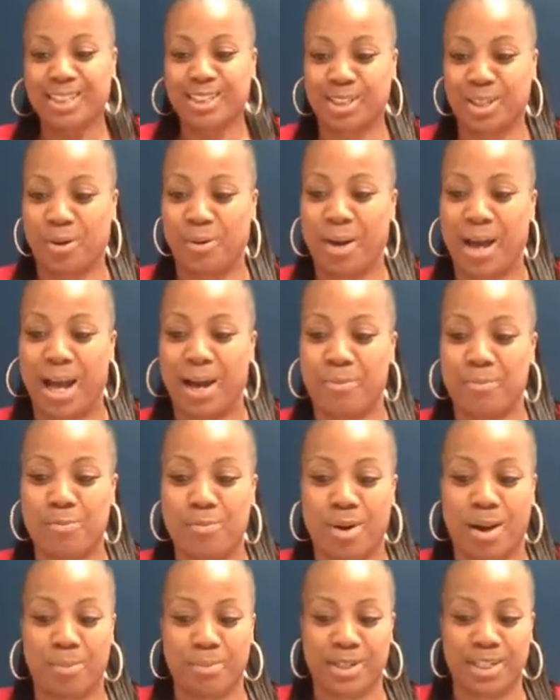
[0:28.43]
So
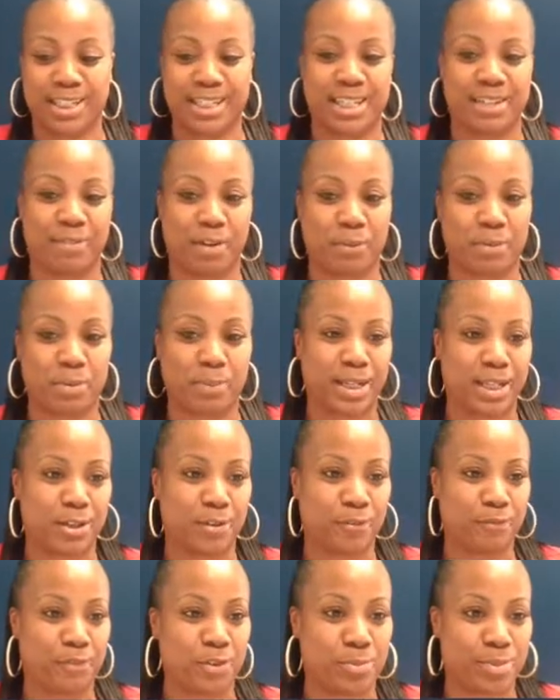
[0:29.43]
I'm gonna give everybody
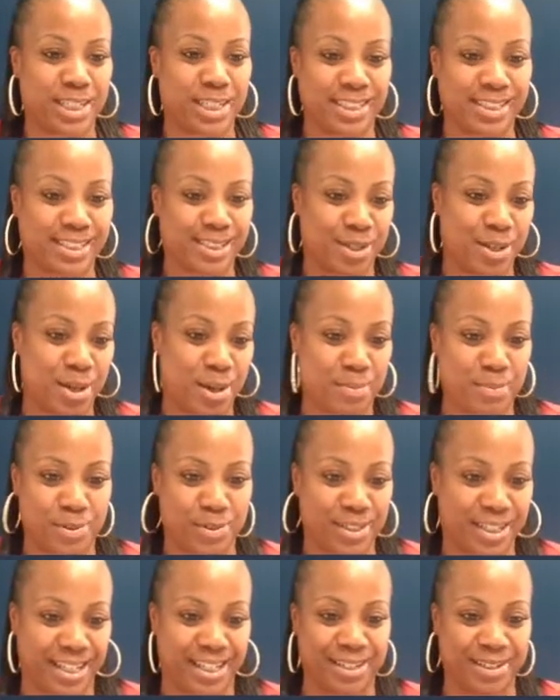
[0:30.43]
a few minutes to come
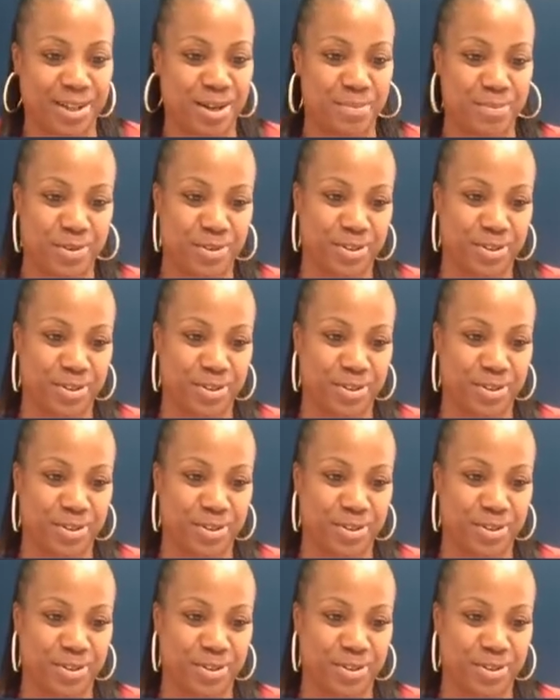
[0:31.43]
on in.